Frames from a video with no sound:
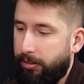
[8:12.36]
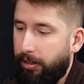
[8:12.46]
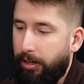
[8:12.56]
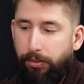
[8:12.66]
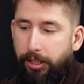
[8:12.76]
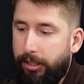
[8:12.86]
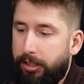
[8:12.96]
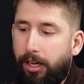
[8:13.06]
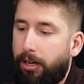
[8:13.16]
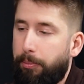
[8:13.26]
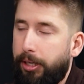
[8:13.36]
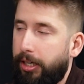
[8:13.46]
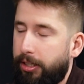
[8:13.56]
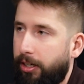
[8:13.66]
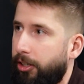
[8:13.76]
everything is humming
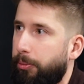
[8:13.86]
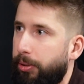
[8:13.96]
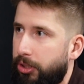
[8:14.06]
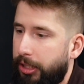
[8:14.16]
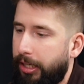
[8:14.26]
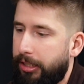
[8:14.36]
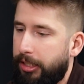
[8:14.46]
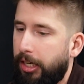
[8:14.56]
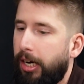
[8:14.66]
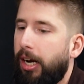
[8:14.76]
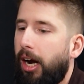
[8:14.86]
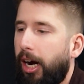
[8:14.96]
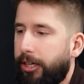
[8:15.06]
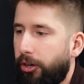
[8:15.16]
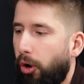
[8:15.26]
at 100%,
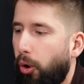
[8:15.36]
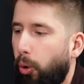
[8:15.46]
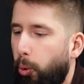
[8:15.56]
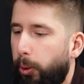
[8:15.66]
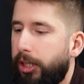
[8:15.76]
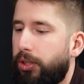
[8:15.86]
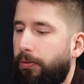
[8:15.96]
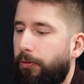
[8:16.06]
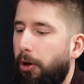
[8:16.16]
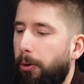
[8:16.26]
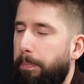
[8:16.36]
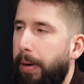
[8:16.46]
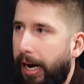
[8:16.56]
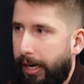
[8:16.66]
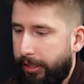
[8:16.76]
I could always fall
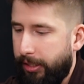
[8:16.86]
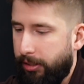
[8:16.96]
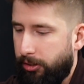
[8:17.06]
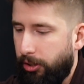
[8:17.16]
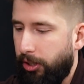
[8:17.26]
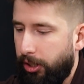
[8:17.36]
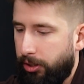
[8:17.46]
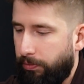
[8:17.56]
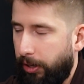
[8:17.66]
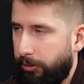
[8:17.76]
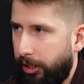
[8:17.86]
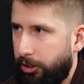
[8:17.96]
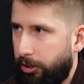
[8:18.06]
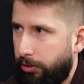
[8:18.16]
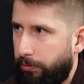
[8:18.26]
back to these
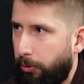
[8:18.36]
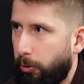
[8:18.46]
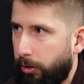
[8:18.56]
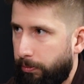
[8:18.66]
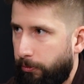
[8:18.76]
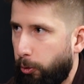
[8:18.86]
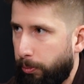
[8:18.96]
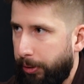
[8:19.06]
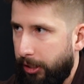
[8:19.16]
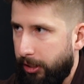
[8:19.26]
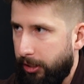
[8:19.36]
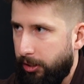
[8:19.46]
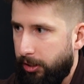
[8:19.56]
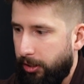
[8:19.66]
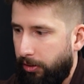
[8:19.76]
foundational four
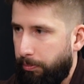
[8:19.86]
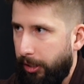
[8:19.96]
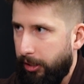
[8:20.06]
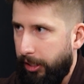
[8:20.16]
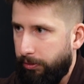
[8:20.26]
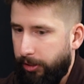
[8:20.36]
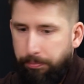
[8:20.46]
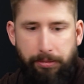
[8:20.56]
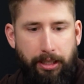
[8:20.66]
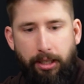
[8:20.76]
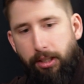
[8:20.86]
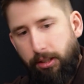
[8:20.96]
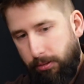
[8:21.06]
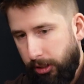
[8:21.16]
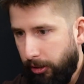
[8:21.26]
pieces of my life, right?
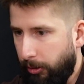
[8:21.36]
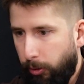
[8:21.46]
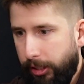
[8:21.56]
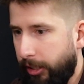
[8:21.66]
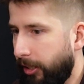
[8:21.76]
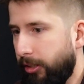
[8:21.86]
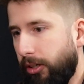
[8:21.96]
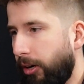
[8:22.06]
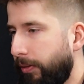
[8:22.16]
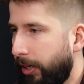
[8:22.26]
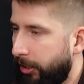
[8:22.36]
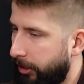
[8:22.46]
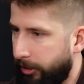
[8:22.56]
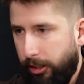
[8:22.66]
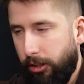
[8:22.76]
So at one end, I don't have
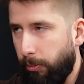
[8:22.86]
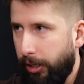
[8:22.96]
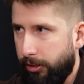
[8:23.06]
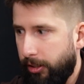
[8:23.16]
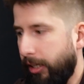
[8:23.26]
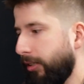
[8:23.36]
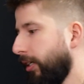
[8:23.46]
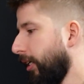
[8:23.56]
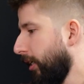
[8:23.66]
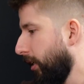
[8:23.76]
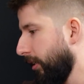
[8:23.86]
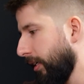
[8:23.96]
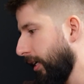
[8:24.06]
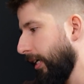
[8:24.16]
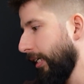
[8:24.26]
anything, can go back to that. On
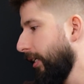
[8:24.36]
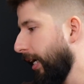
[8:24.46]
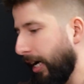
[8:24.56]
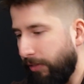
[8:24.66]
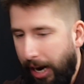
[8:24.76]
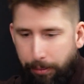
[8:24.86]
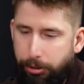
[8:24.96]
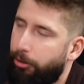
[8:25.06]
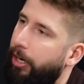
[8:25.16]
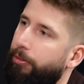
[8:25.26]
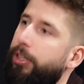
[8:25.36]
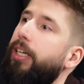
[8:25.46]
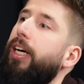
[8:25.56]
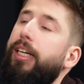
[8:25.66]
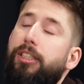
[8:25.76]
the high end, I have absolutely
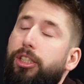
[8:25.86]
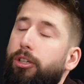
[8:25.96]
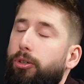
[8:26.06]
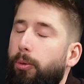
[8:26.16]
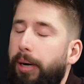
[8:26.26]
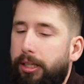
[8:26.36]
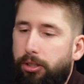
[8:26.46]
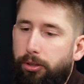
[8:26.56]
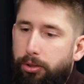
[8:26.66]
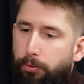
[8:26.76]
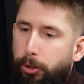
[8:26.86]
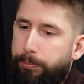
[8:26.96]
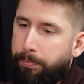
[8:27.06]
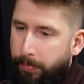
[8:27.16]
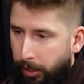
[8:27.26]
everything. I could still go back to those 4.
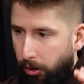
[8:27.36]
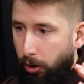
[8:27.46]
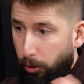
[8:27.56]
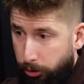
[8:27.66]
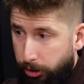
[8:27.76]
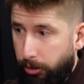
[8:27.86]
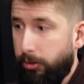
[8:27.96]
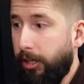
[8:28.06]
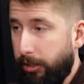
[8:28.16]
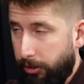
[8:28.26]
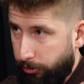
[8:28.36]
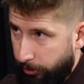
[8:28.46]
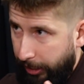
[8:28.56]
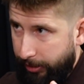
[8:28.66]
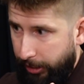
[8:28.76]
Also, kind of
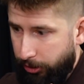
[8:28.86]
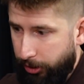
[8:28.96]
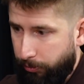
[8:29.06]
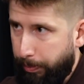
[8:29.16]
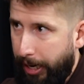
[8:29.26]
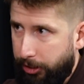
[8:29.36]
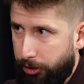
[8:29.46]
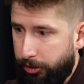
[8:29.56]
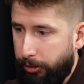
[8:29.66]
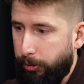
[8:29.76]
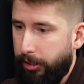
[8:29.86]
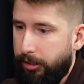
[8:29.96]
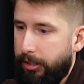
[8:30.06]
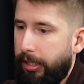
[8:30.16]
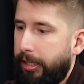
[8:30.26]
through that lens of mastery, where
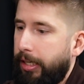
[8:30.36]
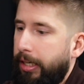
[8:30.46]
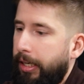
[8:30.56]
it's like,